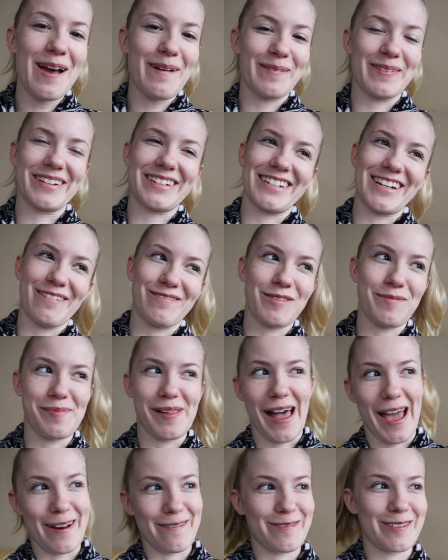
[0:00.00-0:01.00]
we didn't have to
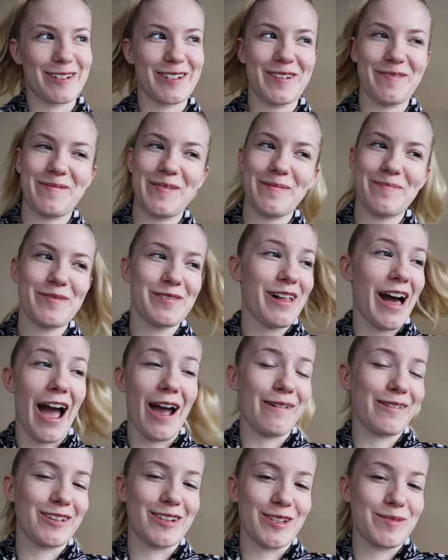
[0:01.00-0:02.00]
plan it for two people,
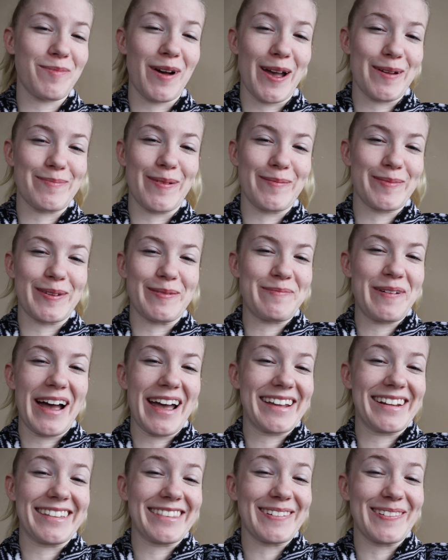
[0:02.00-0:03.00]
I would just buy a pumpkin
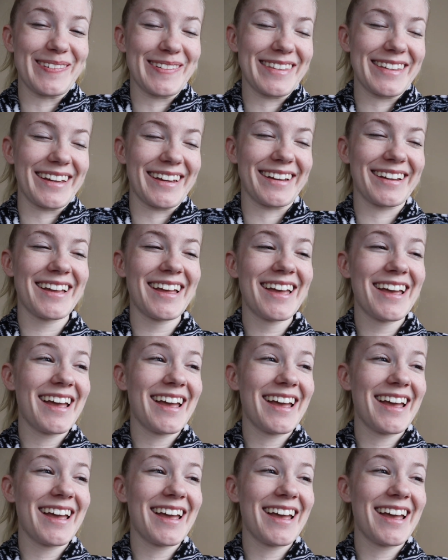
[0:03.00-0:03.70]
pie and eat the whole thing.